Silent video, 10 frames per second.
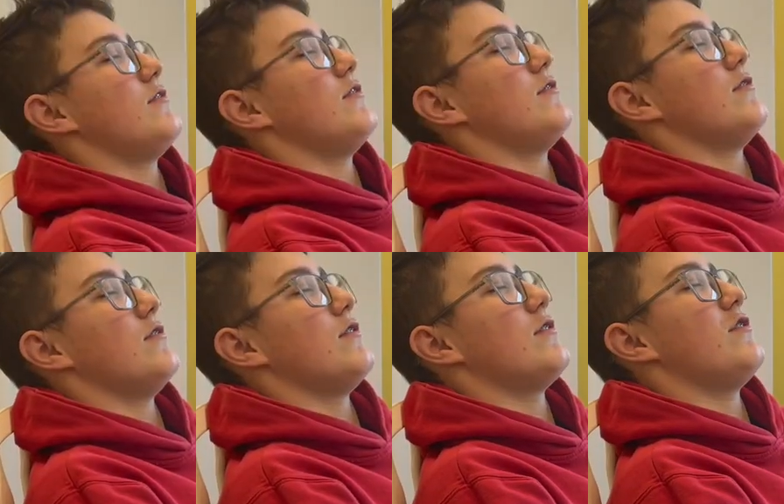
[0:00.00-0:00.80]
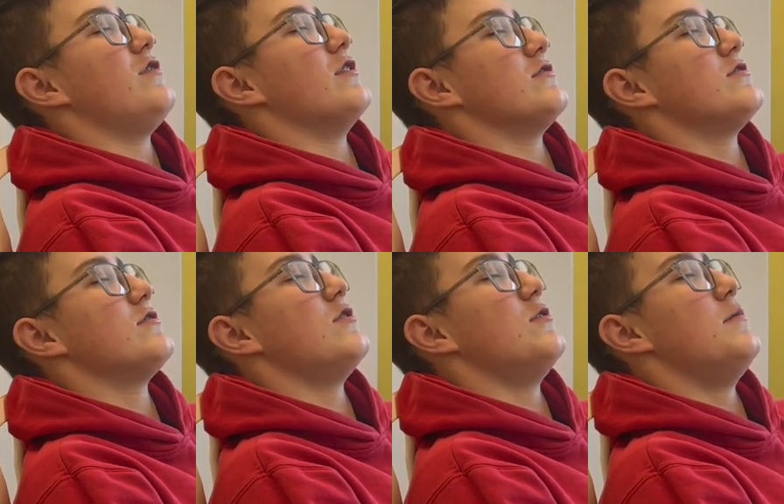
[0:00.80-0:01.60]
Ah, oh, I feel
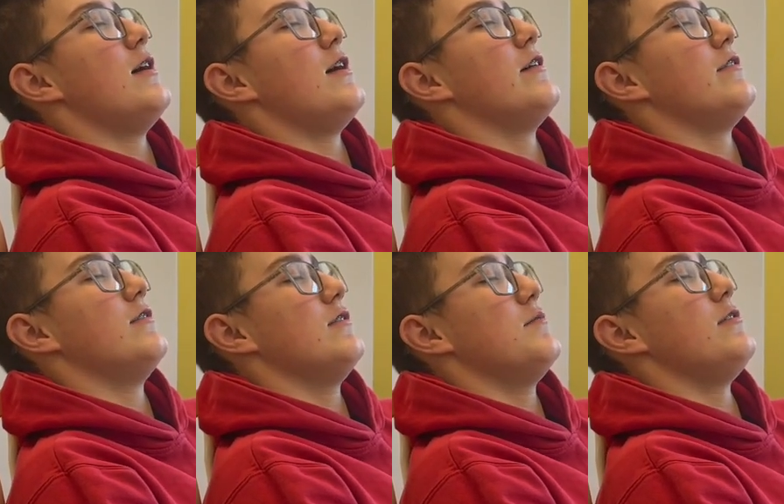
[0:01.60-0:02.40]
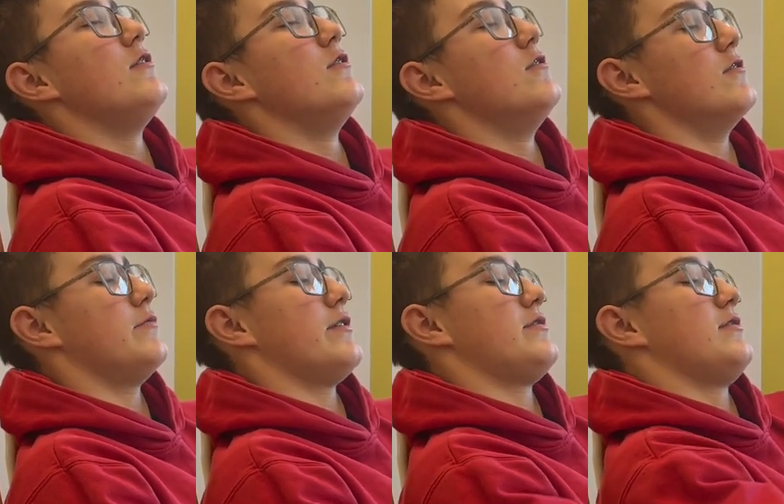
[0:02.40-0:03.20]
so bad. Let me Google
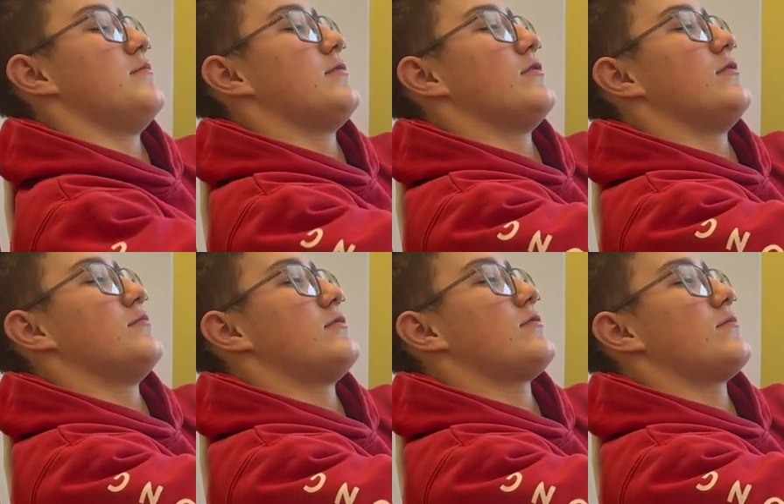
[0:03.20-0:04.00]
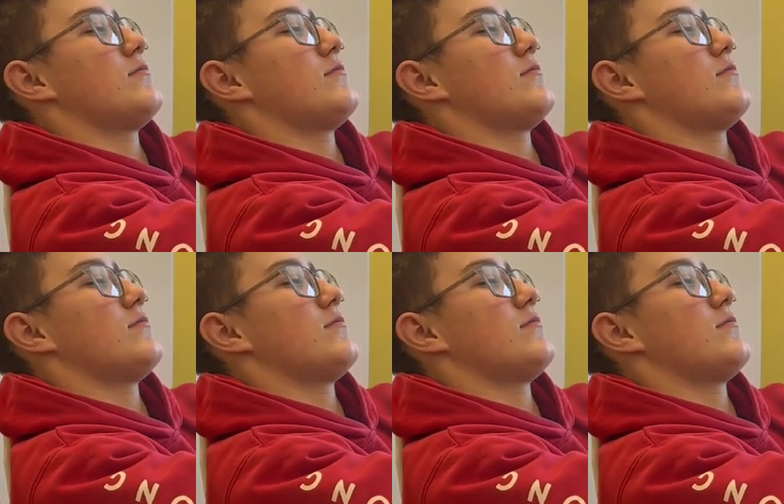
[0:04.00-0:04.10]
my symptoms.